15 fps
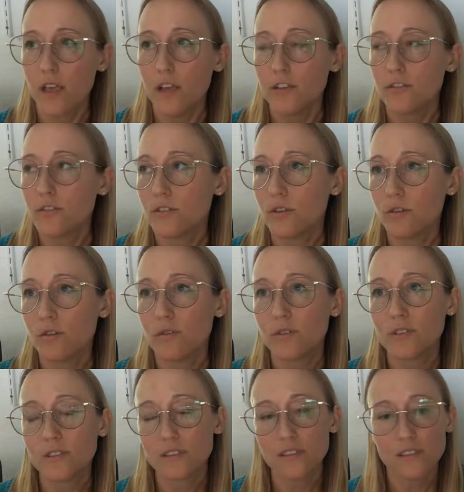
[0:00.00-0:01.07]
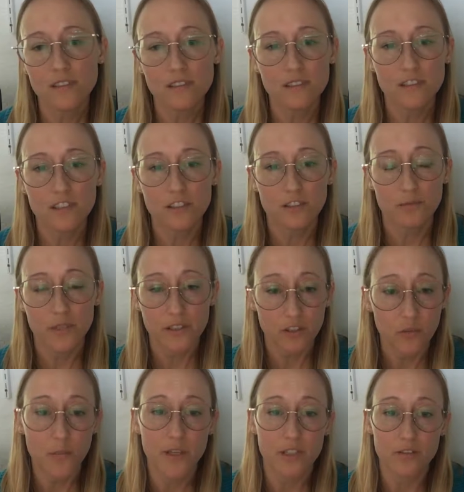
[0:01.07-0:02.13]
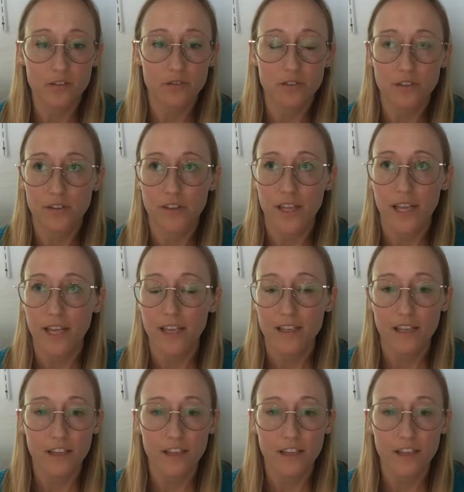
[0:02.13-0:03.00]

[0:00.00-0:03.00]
So this is an easy way to make sure that